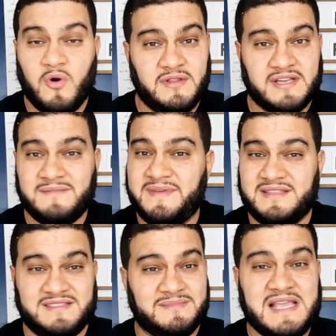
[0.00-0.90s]
or there could
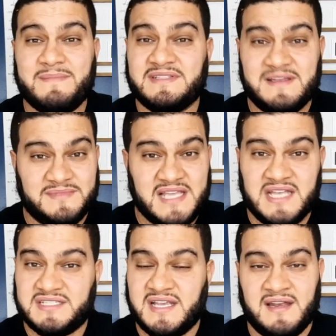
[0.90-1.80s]
be some type of
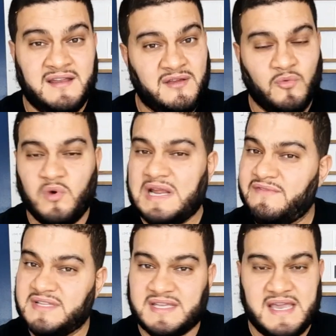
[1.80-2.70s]
temptation,
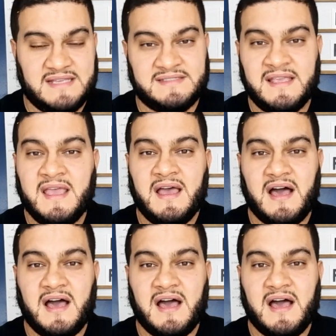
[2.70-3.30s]
whatever the case.